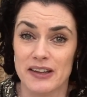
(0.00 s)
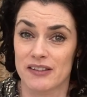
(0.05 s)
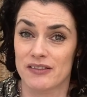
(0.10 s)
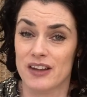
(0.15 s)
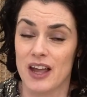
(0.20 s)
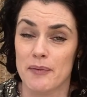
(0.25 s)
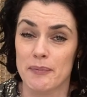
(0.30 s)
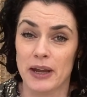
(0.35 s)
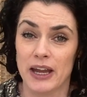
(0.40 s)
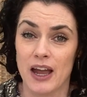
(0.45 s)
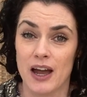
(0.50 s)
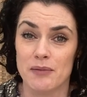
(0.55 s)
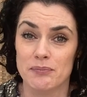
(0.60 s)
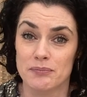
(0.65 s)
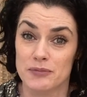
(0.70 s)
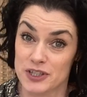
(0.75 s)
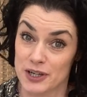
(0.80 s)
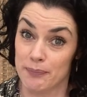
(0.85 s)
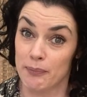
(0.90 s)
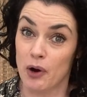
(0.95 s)
coming up
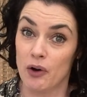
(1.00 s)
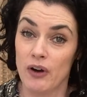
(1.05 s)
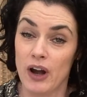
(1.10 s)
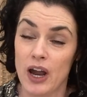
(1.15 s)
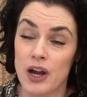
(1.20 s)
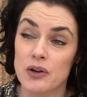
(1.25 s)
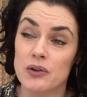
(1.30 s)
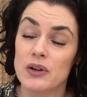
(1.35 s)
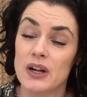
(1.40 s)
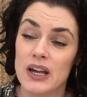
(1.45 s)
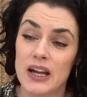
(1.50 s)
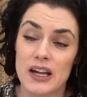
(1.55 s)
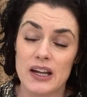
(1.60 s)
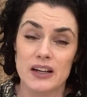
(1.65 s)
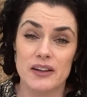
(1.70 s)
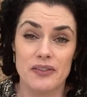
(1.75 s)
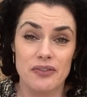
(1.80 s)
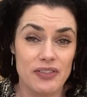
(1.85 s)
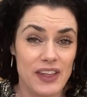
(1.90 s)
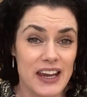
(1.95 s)
tomorrow,
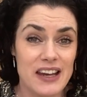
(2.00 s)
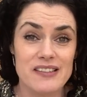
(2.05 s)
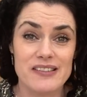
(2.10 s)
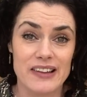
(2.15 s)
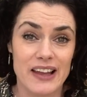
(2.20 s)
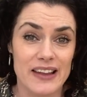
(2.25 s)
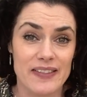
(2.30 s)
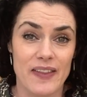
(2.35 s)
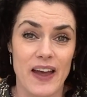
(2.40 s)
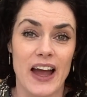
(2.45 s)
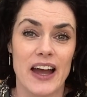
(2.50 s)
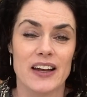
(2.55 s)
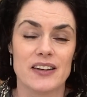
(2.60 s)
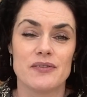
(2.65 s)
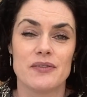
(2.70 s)
things like that.